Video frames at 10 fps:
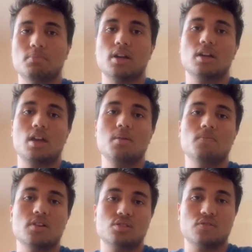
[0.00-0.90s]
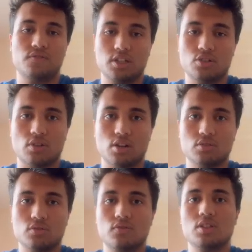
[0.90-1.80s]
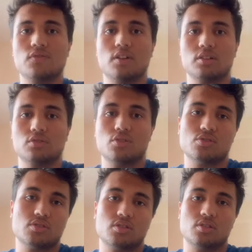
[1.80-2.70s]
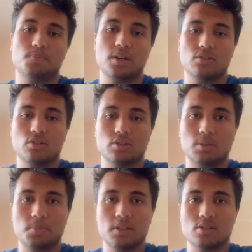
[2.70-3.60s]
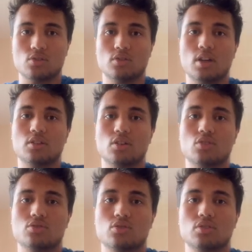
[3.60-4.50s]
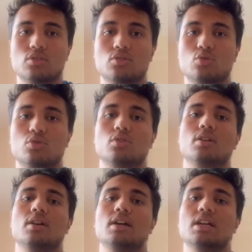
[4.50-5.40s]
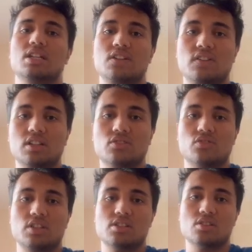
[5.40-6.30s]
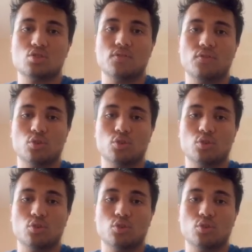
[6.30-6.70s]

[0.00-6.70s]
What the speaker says: my aim was to figure out which factors the period depends on and also to reveal the reasons of